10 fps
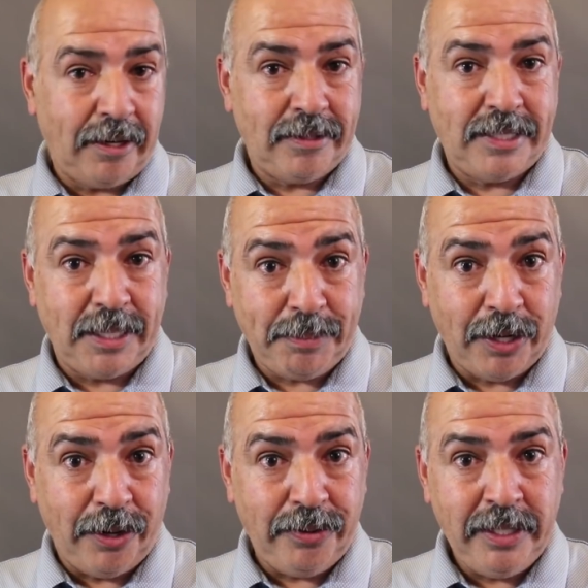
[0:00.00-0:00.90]
zip
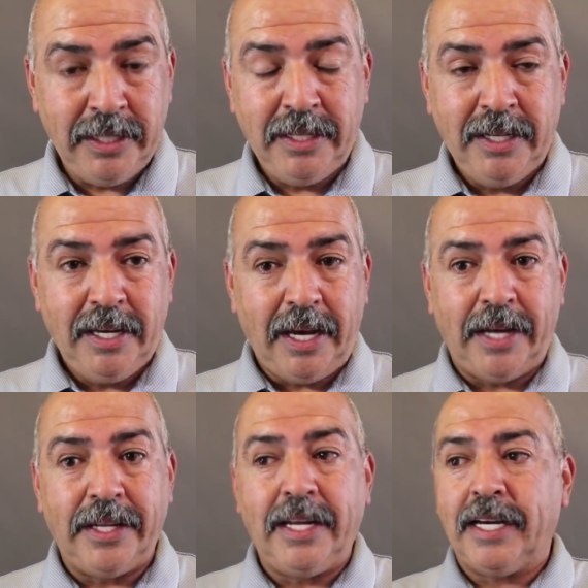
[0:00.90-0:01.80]
code,
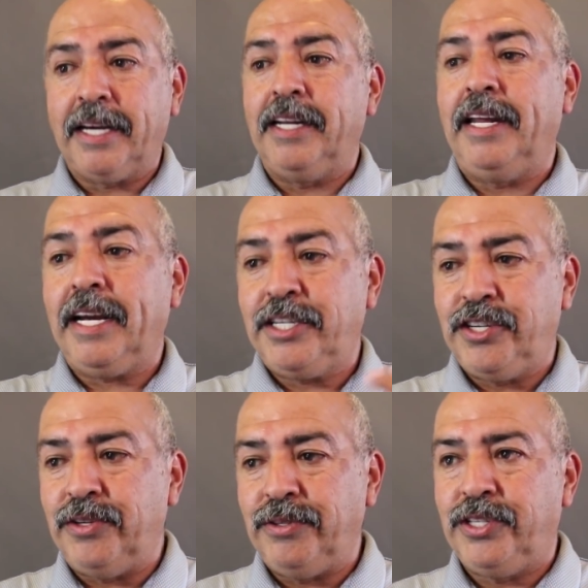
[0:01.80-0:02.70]
and then it
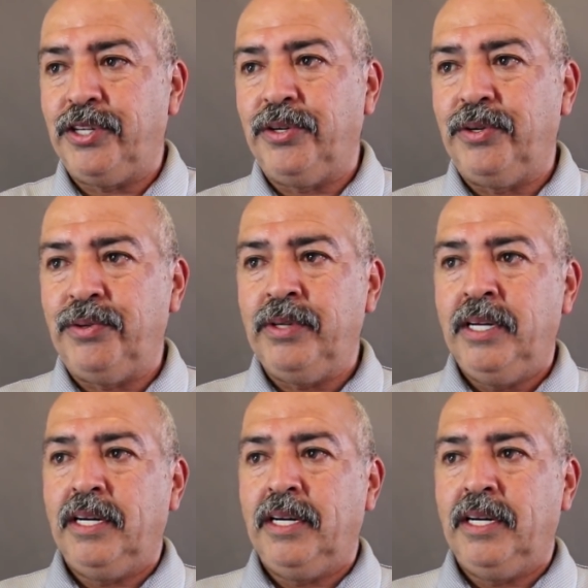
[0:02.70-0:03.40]
connects you to